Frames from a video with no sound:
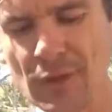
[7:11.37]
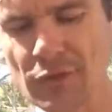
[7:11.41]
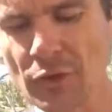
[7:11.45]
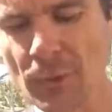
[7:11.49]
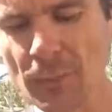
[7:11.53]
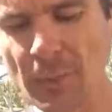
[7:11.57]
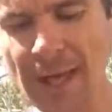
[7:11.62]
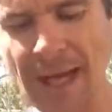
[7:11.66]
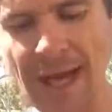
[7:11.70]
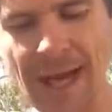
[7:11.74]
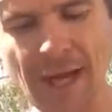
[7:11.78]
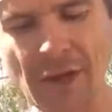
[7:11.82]
So
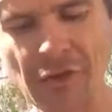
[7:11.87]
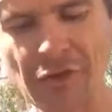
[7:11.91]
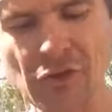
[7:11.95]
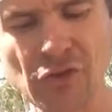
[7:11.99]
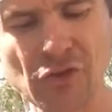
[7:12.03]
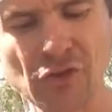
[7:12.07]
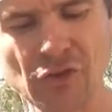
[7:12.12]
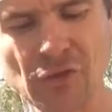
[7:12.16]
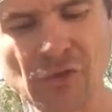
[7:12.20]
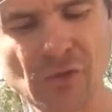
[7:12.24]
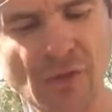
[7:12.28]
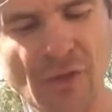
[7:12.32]
bananas are
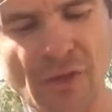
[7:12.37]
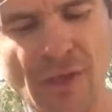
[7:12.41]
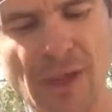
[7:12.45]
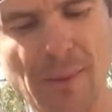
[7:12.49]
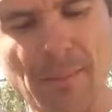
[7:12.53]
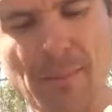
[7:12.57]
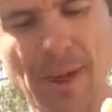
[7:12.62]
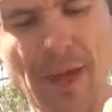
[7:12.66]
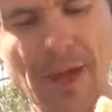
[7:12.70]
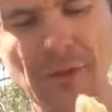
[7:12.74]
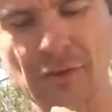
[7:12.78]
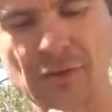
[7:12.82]
just the
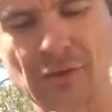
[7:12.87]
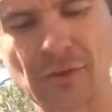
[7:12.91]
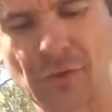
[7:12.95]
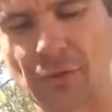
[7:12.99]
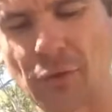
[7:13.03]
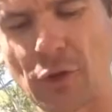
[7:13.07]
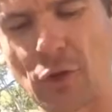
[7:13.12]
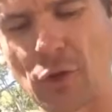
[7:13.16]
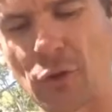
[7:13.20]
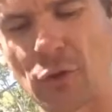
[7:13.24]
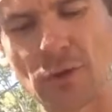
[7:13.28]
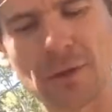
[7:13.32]
best
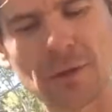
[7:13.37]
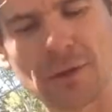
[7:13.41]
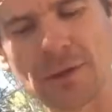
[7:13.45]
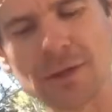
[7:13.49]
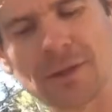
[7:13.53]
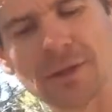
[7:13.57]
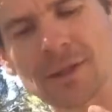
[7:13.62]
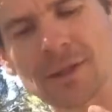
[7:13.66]
fuel.